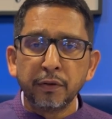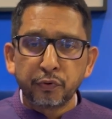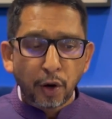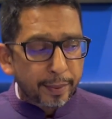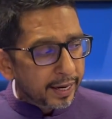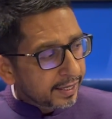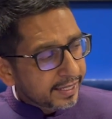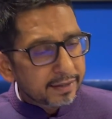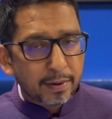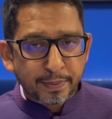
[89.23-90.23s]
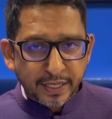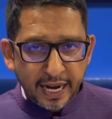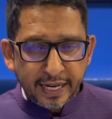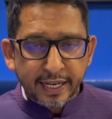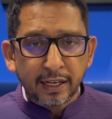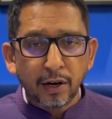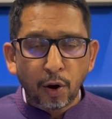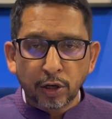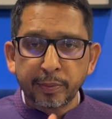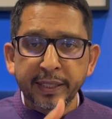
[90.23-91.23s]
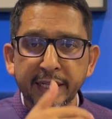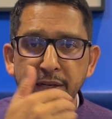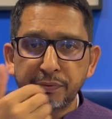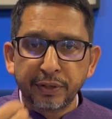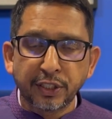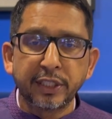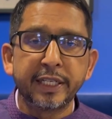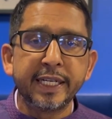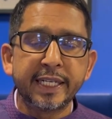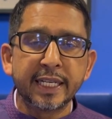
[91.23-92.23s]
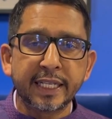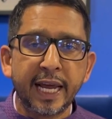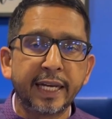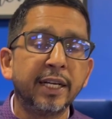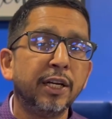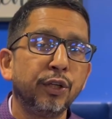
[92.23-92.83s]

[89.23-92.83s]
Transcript: from NTA website, it will automatically fetch the details like